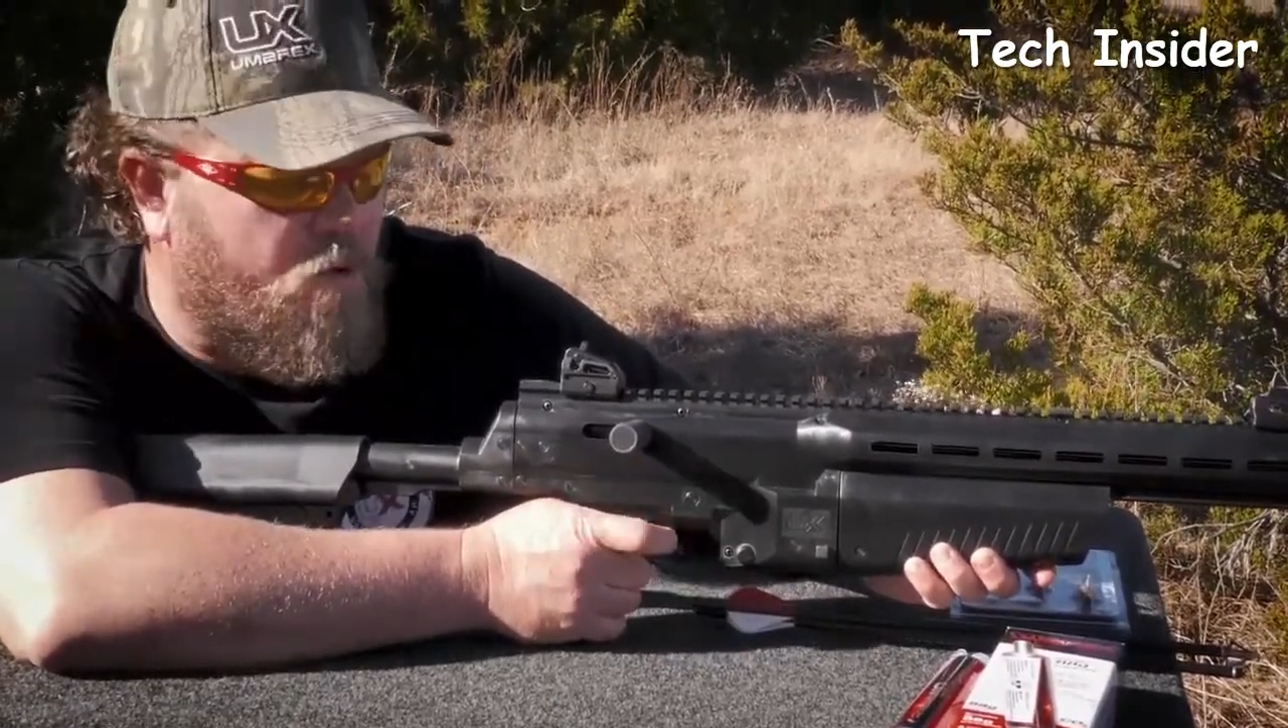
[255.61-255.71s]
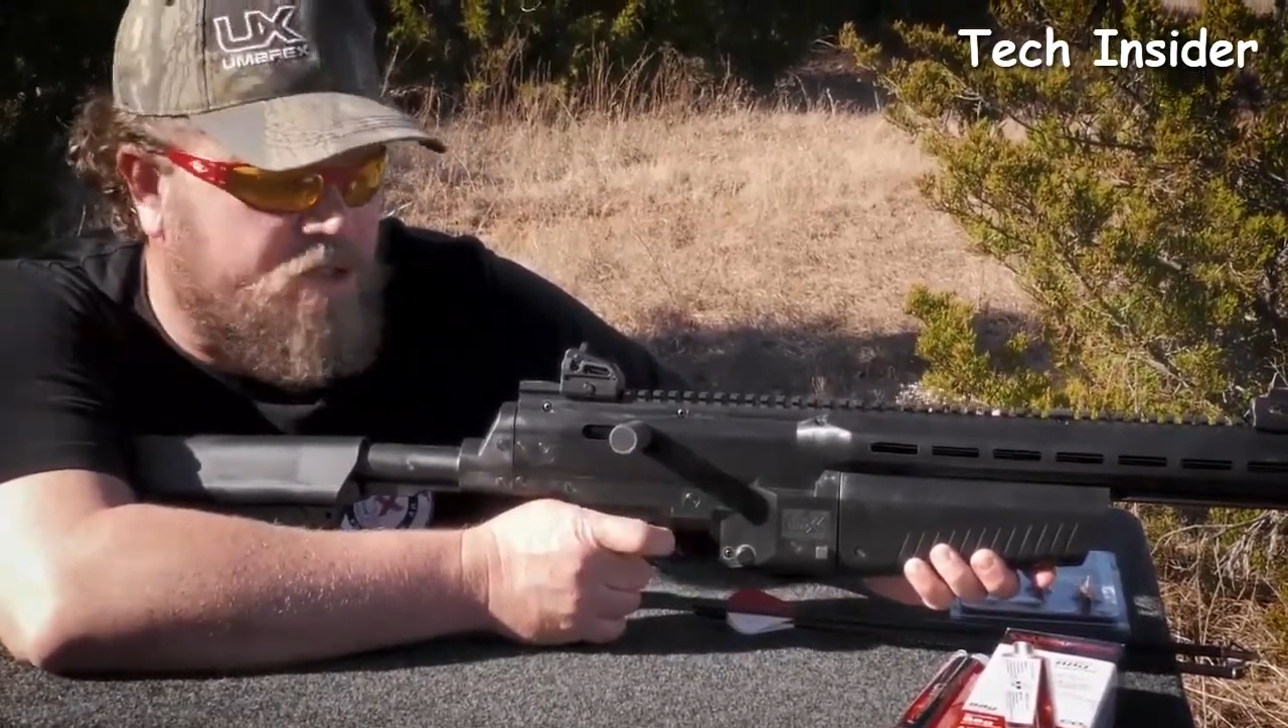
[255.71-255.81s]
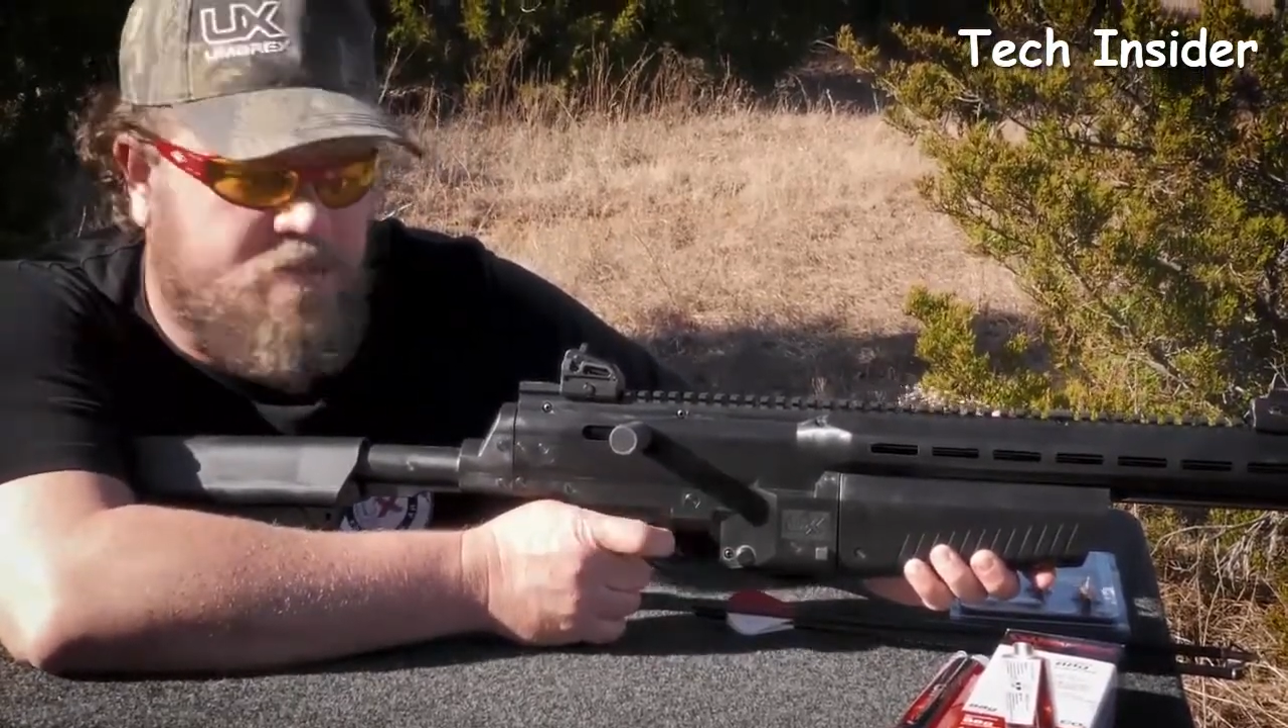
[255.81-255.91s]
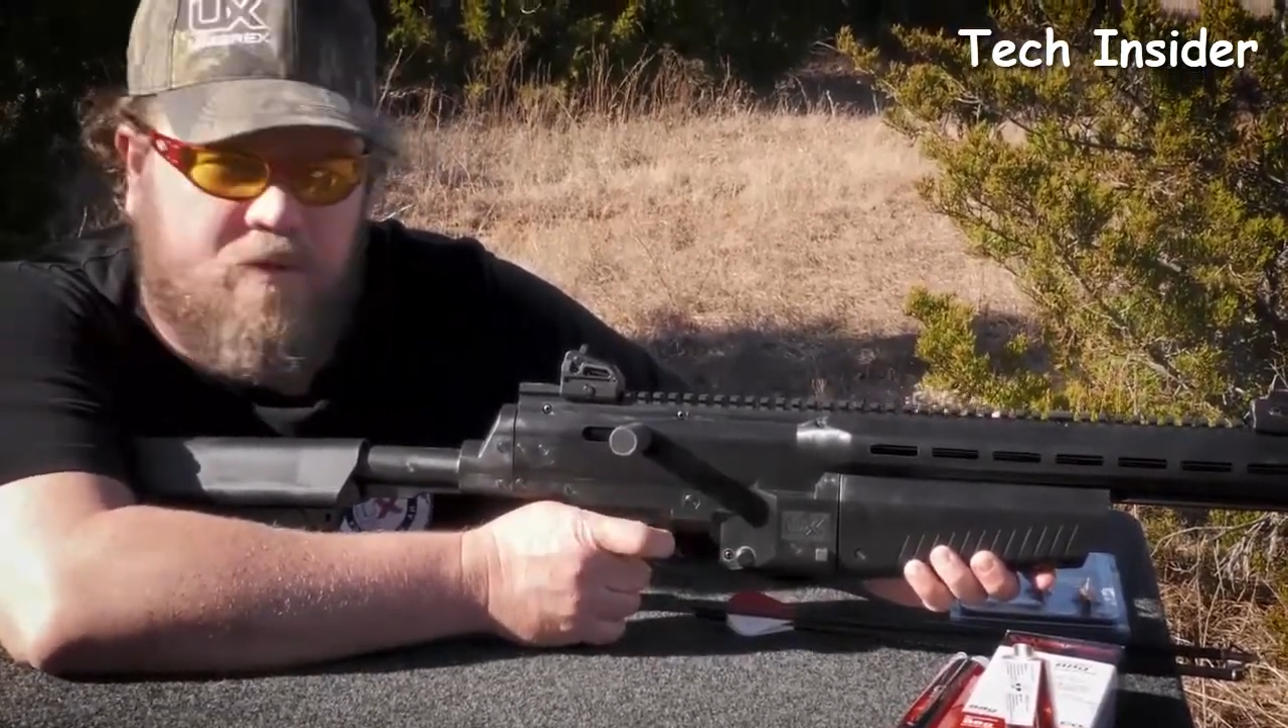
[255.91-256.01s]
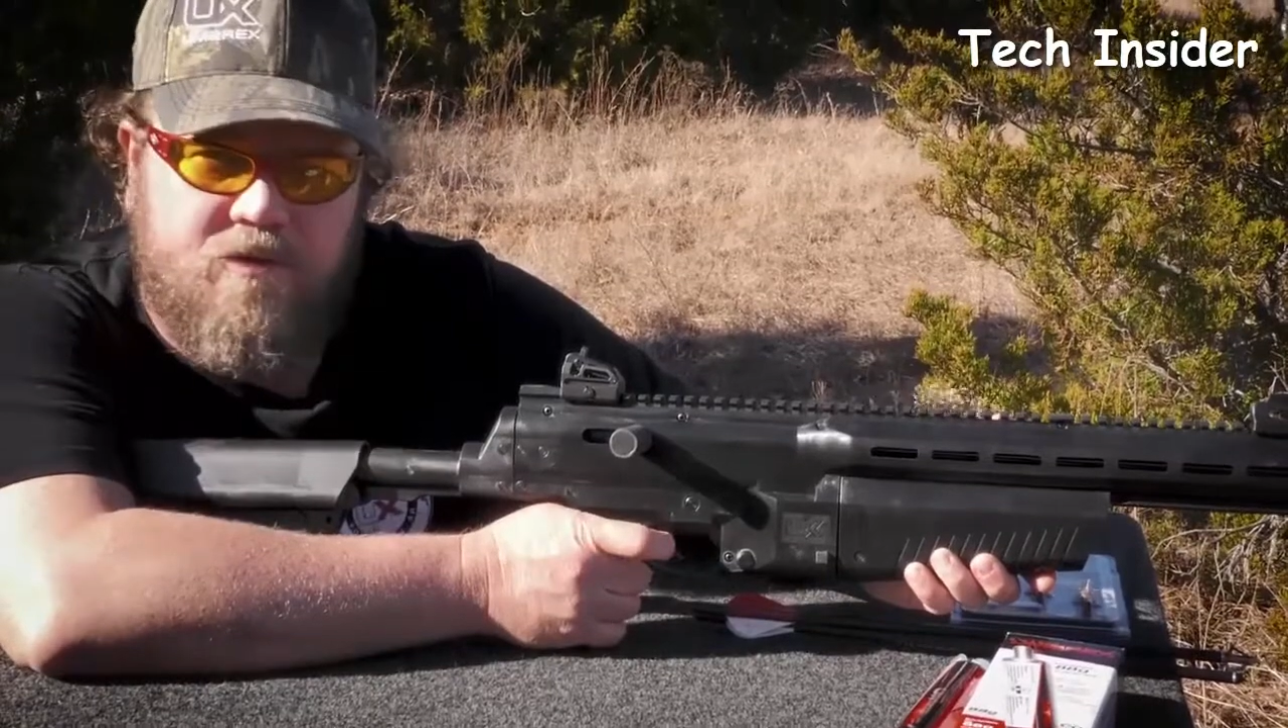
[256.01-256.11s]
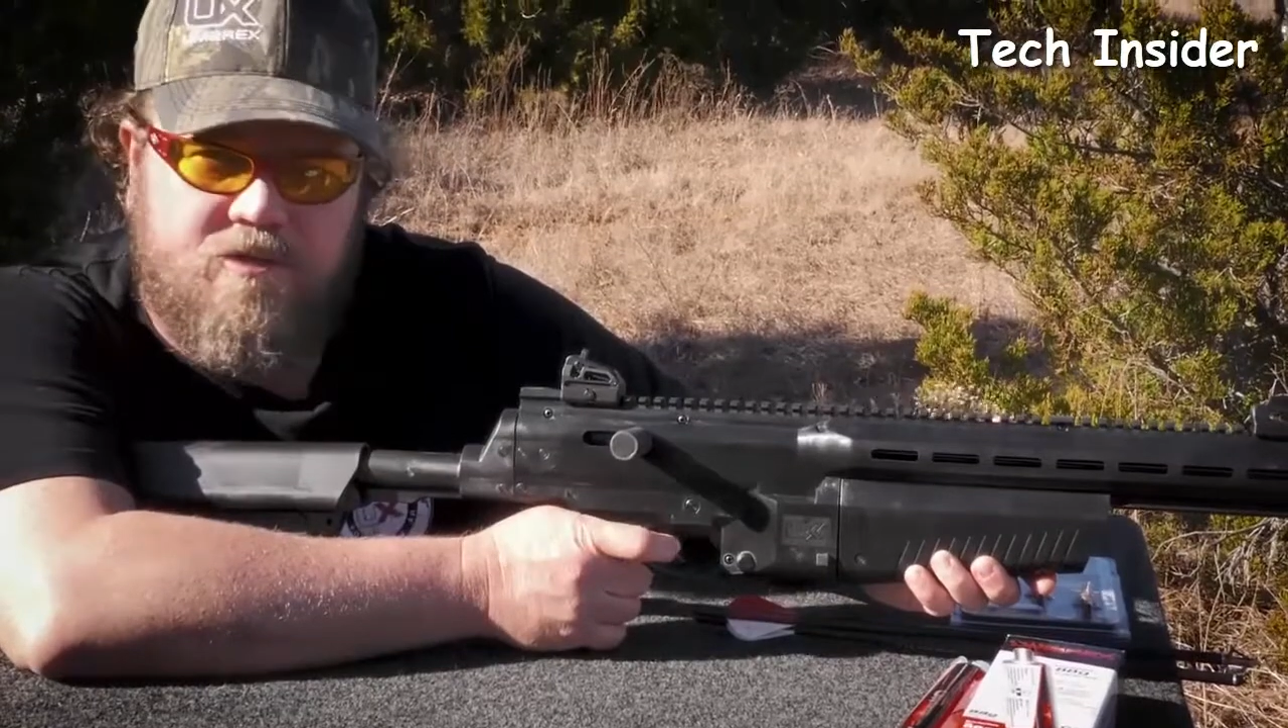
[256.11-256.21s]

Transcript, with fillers: Once you pull